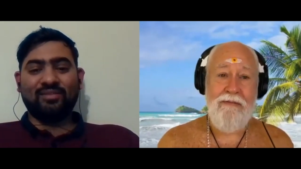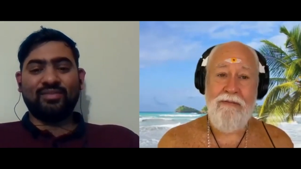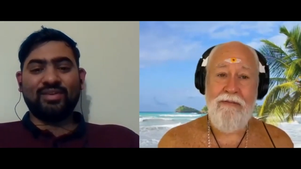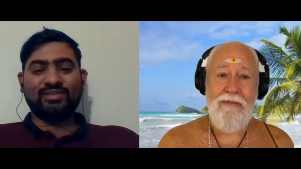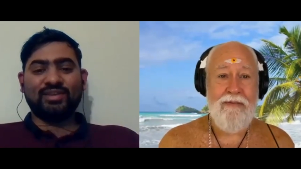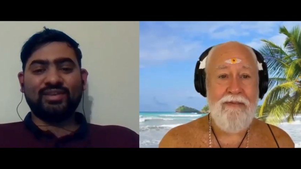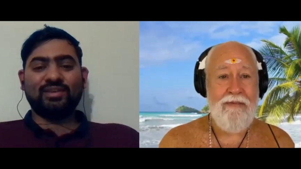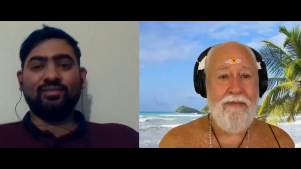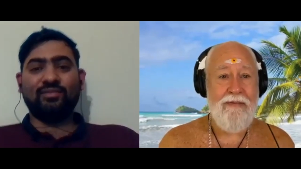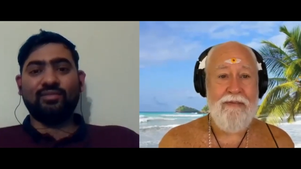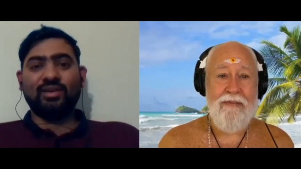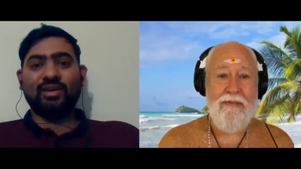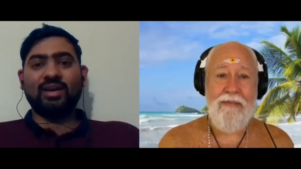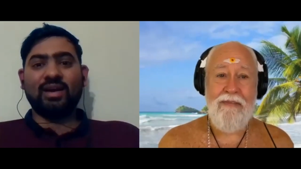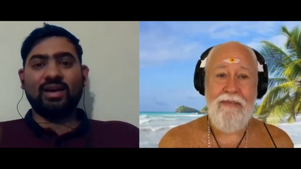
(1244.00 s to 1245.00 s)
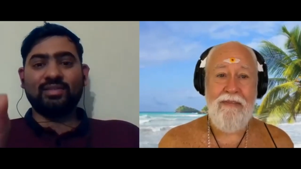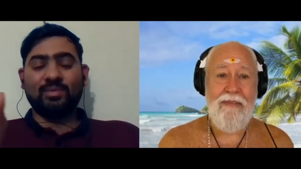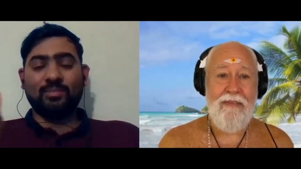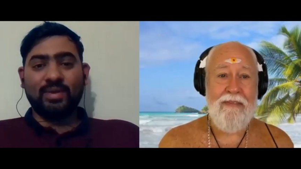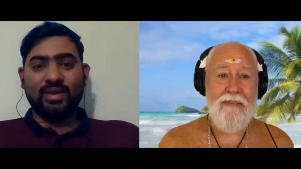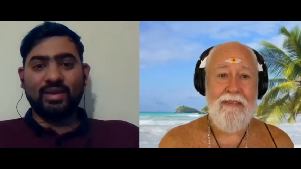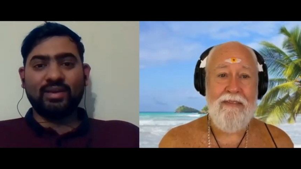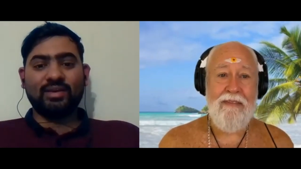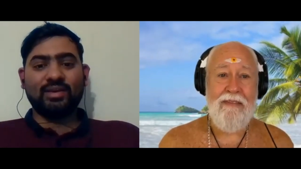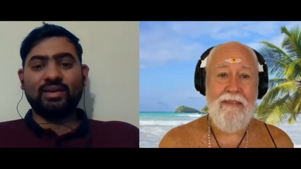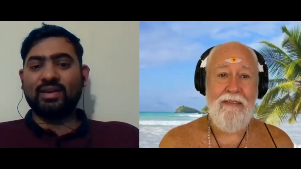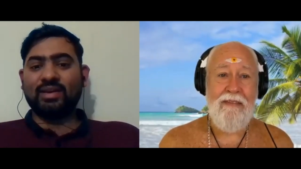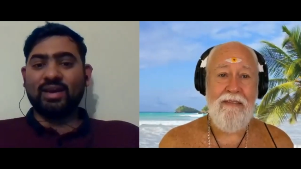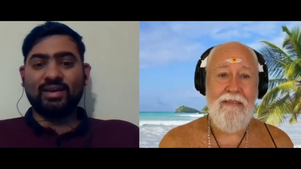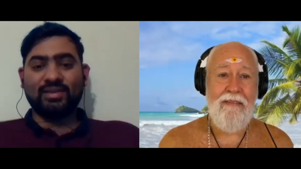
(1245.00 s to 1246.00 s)
Speaker 1: every single word, the
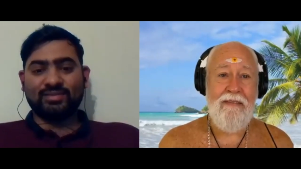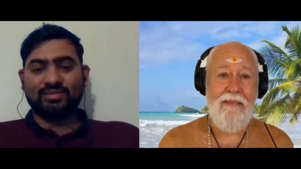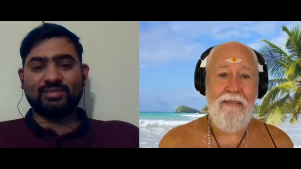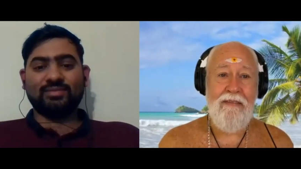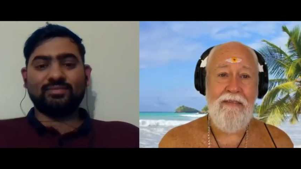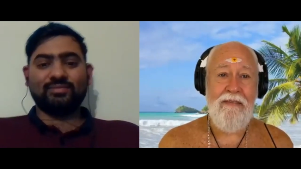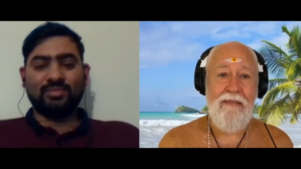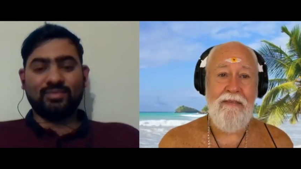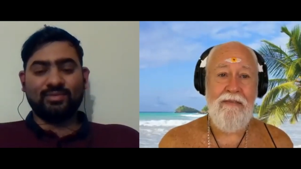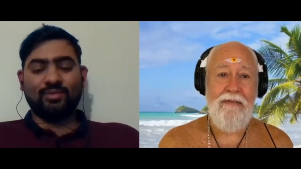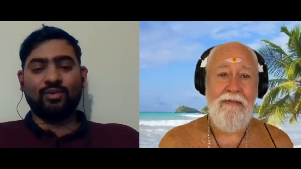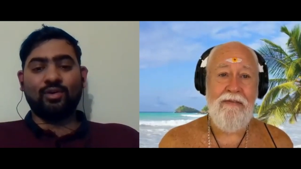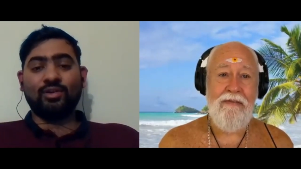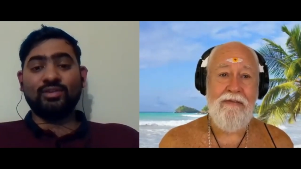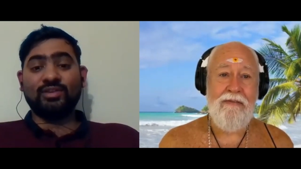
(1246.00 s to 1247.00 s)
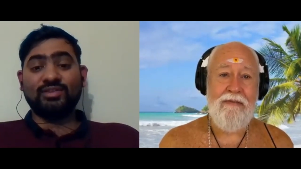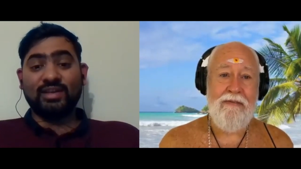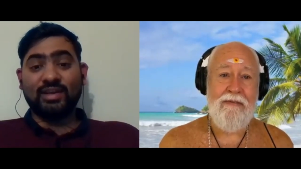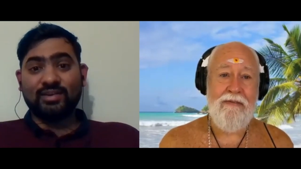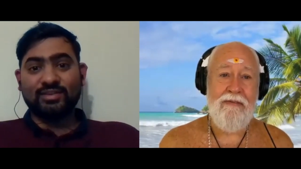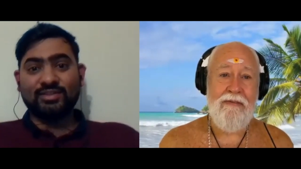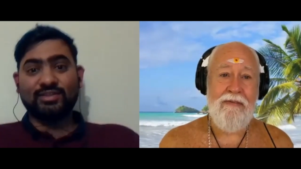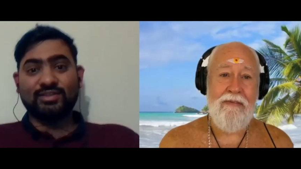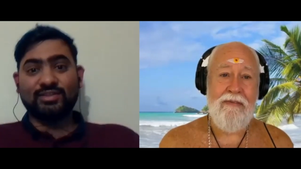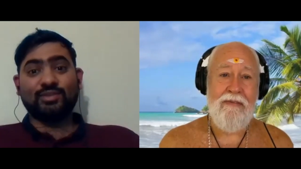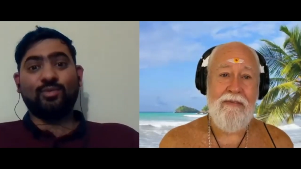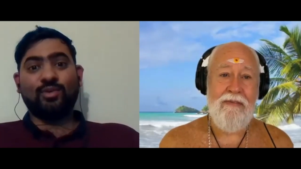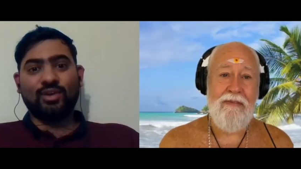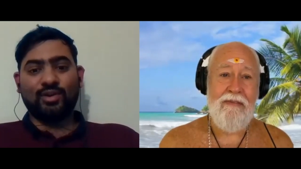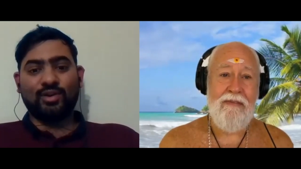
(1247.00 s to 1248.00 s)
meaning, it has all the
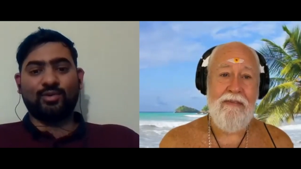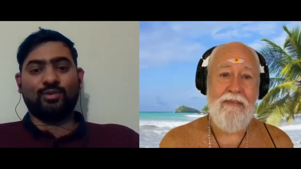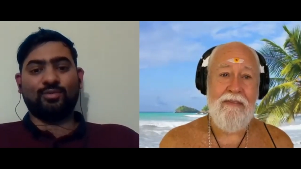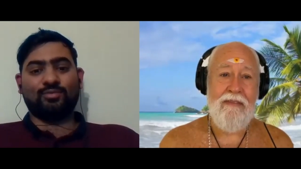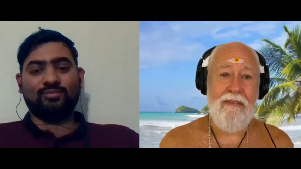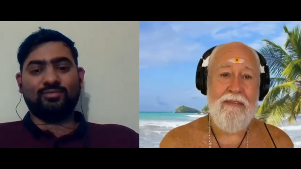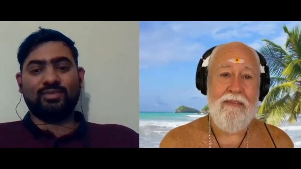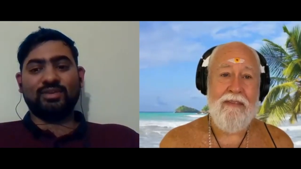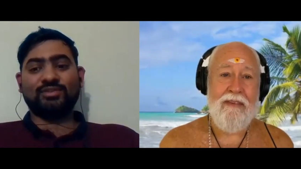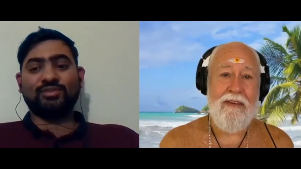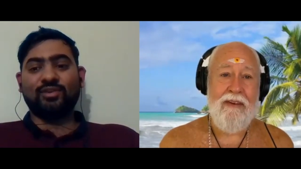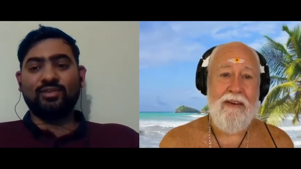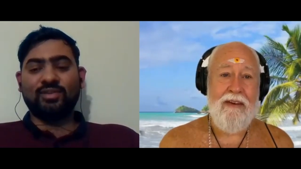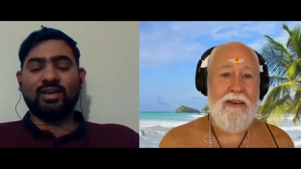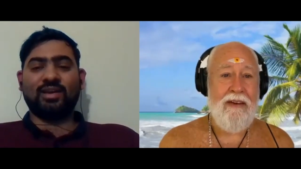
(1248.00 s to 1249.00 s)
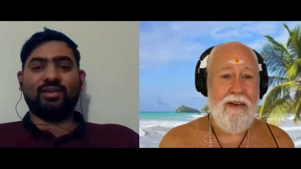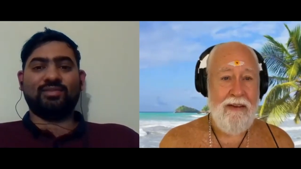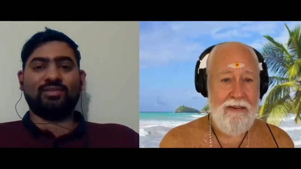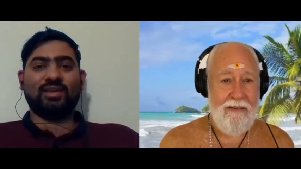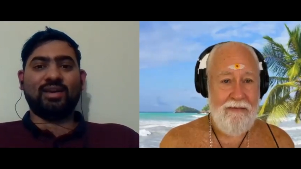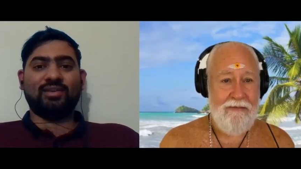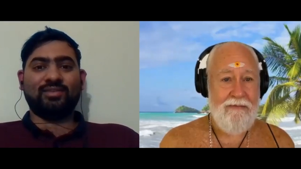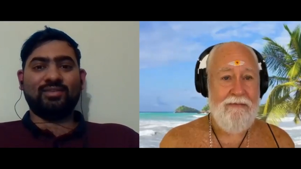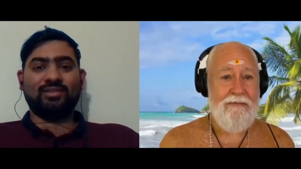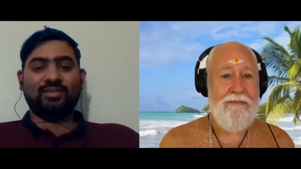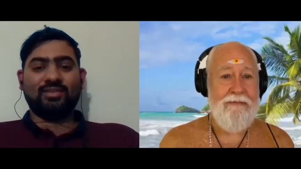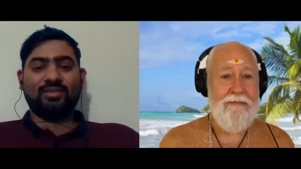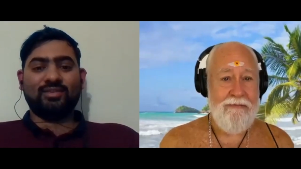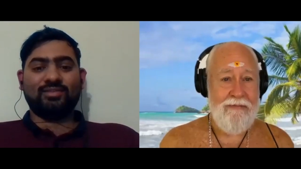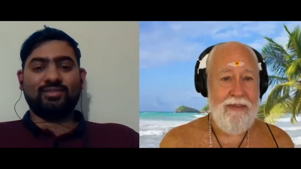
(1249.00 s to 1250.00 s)
secrets you want to know. It's all there in there.
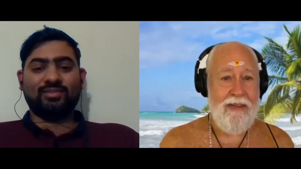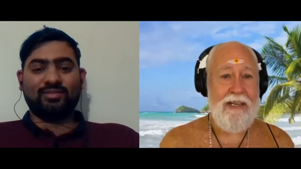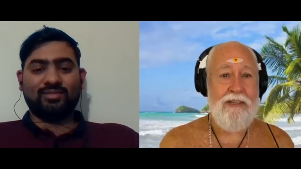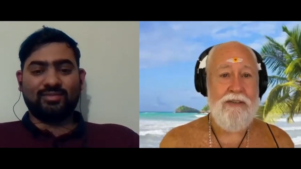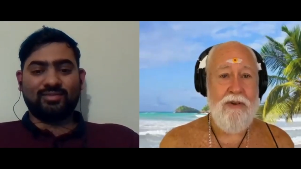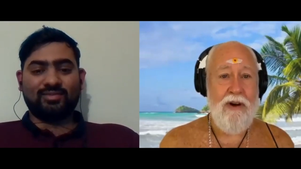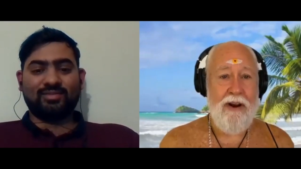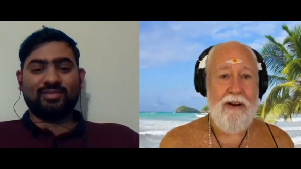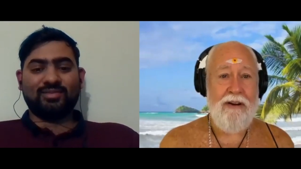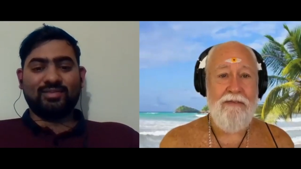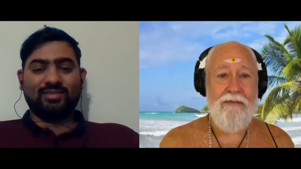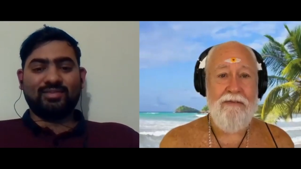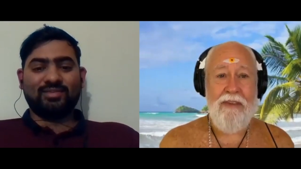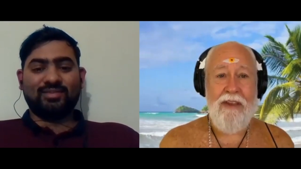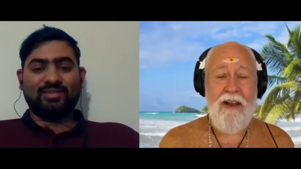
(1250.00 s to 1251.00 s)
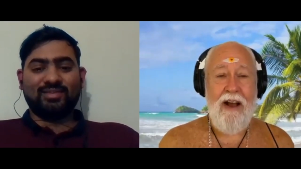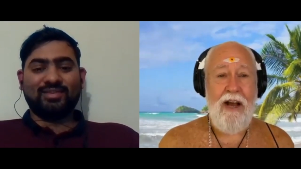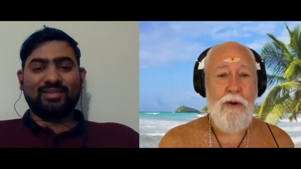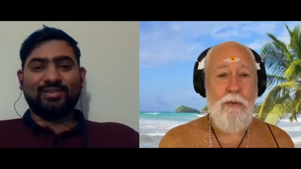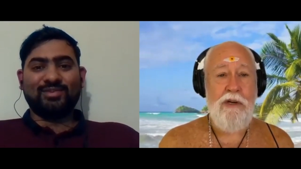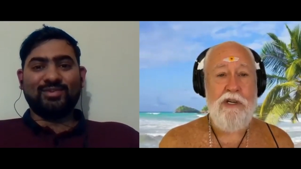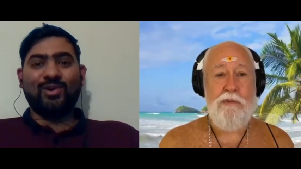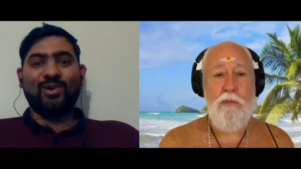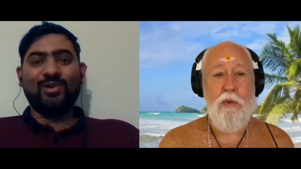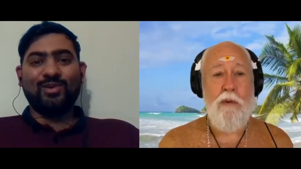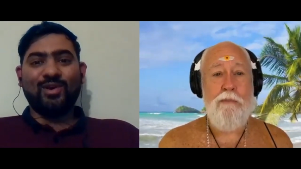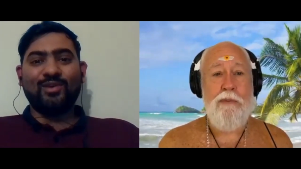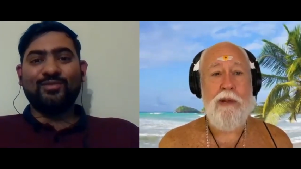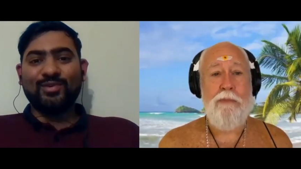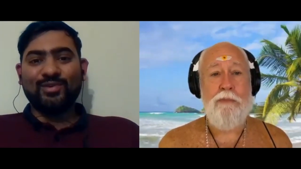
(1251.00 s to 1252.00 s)
Speaker 2: That's right. I wish so
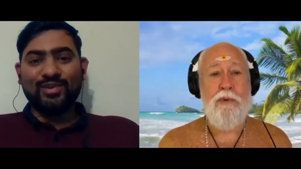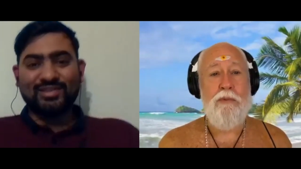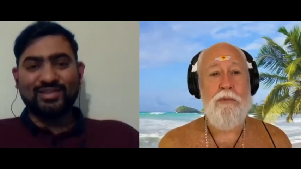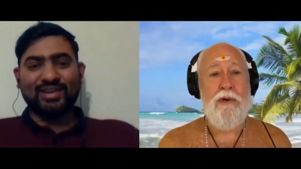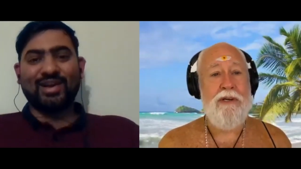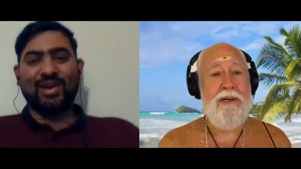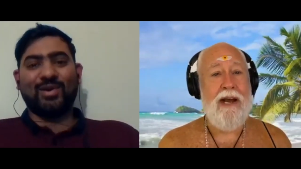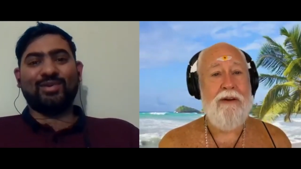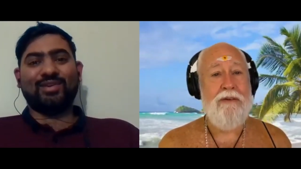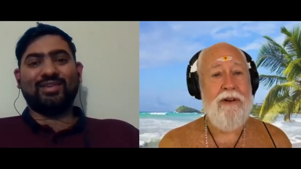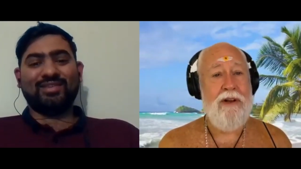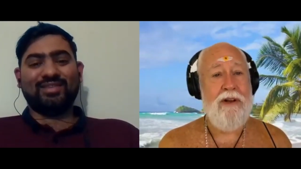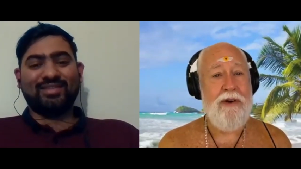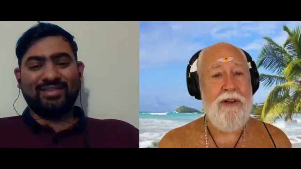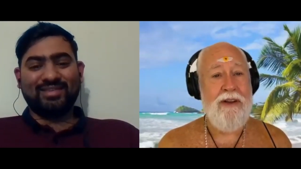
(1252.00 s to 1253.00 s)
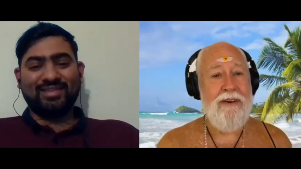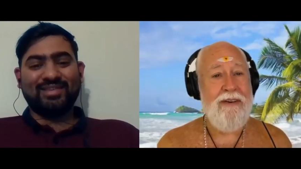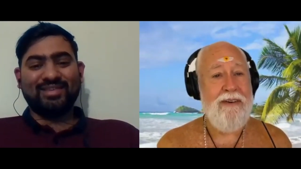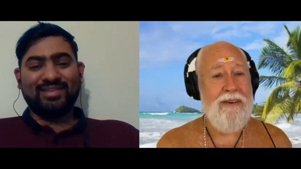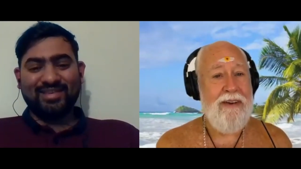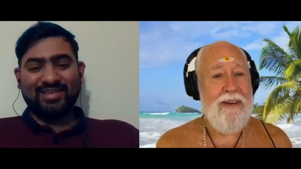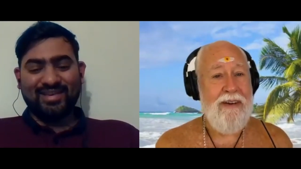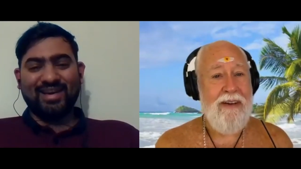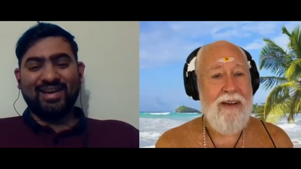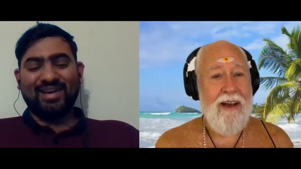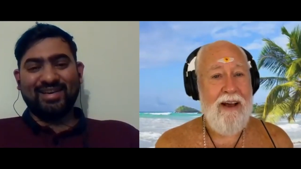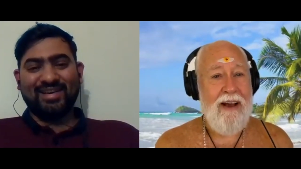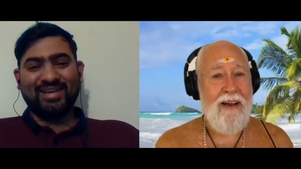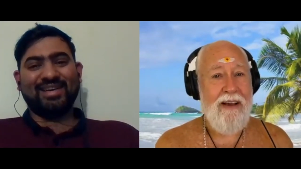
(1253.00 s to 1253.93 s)
more people would download out. it. Yeah.